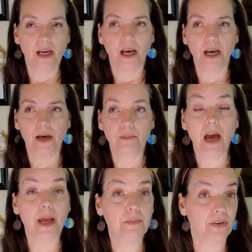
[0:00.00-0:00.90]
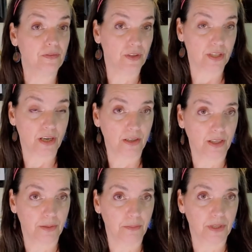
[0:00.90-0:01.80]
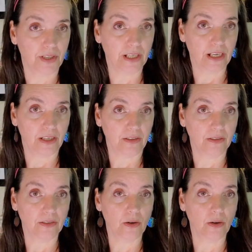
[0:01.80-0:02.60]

Um, I prefer Tonka Imperiale